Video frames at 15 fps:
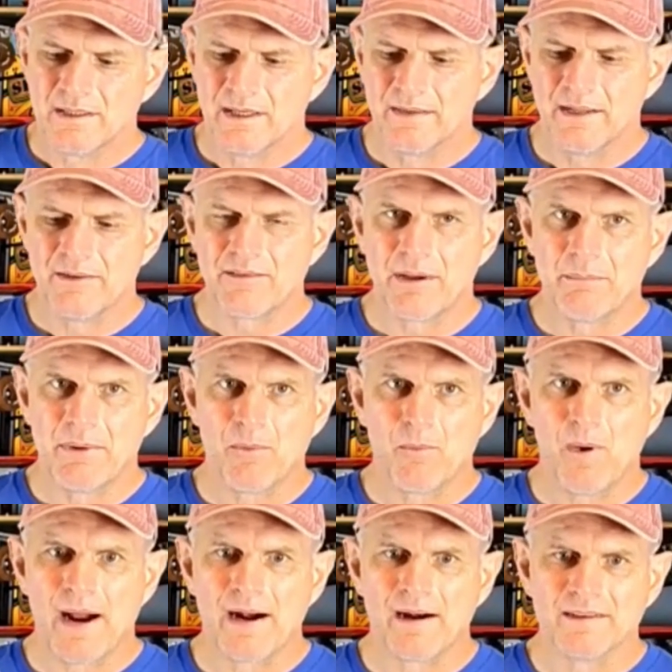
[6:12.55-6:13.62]
And then I've got my
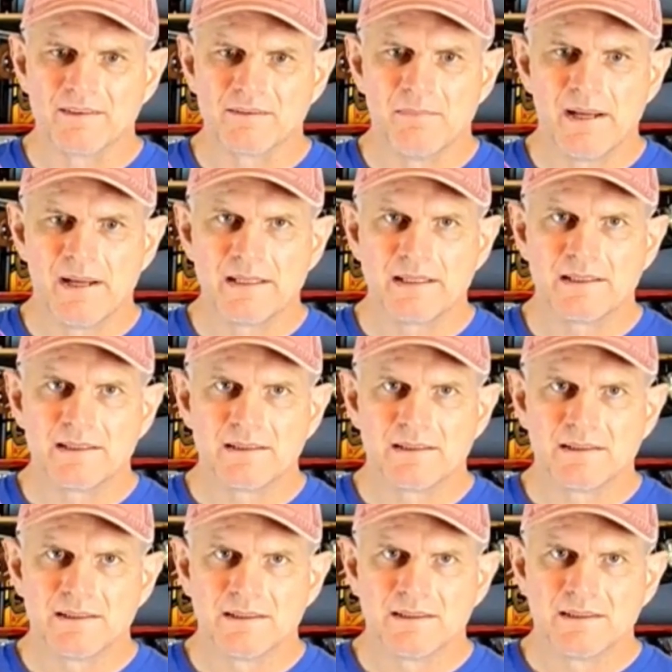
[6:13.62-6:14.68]
wireless mic
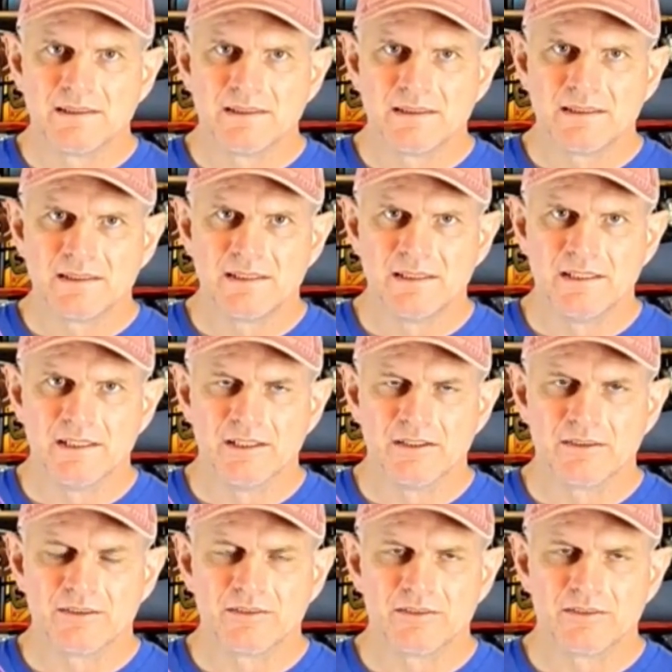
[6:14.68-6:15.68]
here.